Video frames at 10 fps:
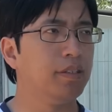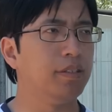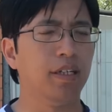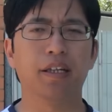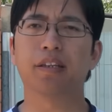
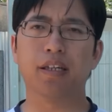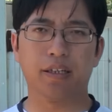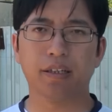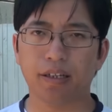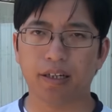Nothing.
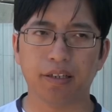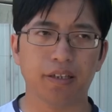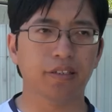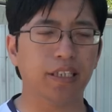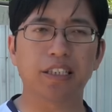
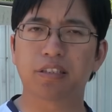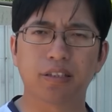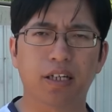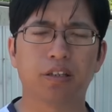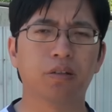There's
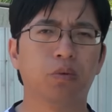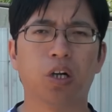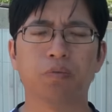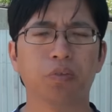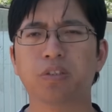actually nothing
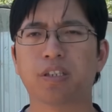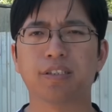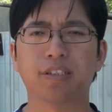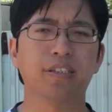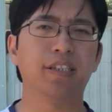wrong with using a
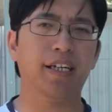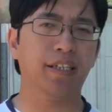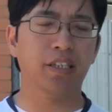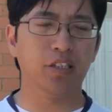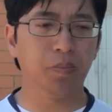
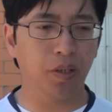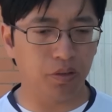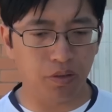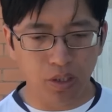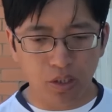68-inch
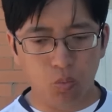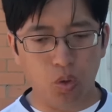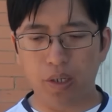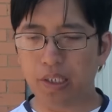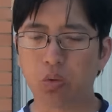bow.
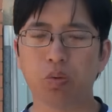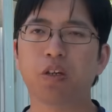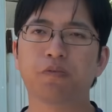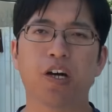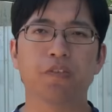While a
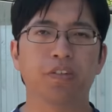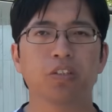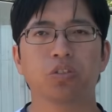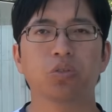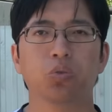
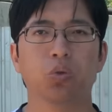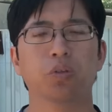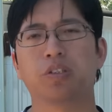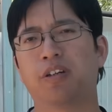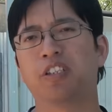25-inch draw
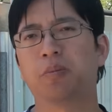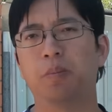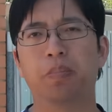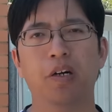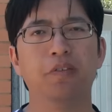is going to be
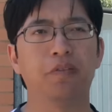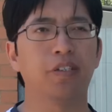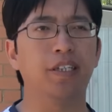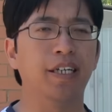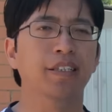
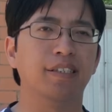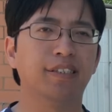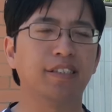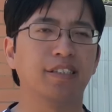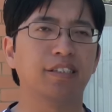perfectly in the
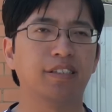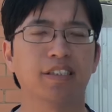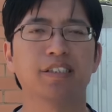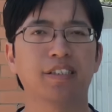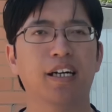
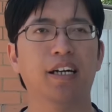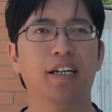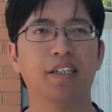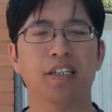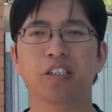
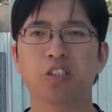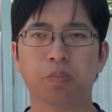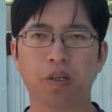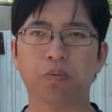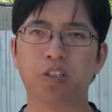66-inch
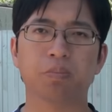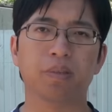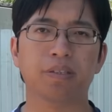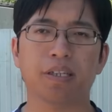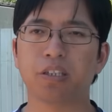bow
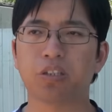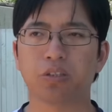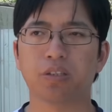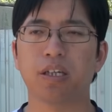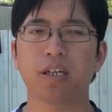
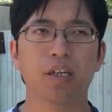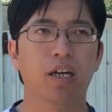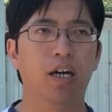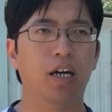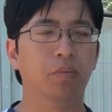recommendation,
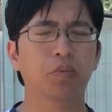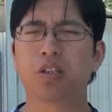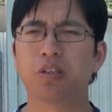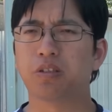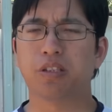you
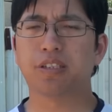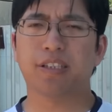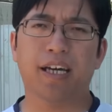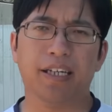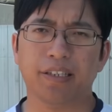can use 6
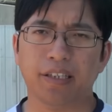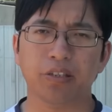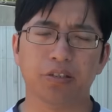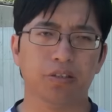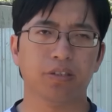to 8
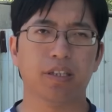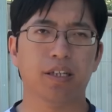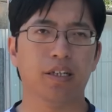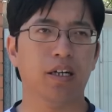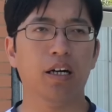inches.
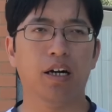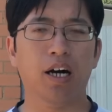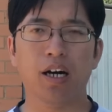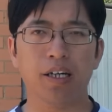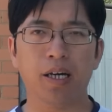
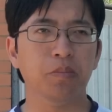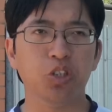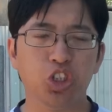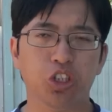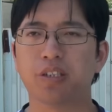I am
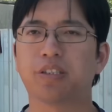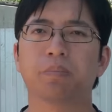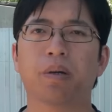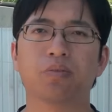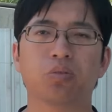just
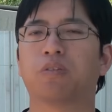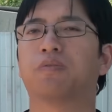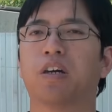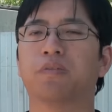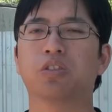above
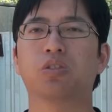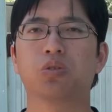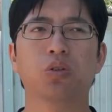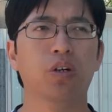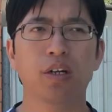25-inch
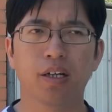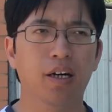draw.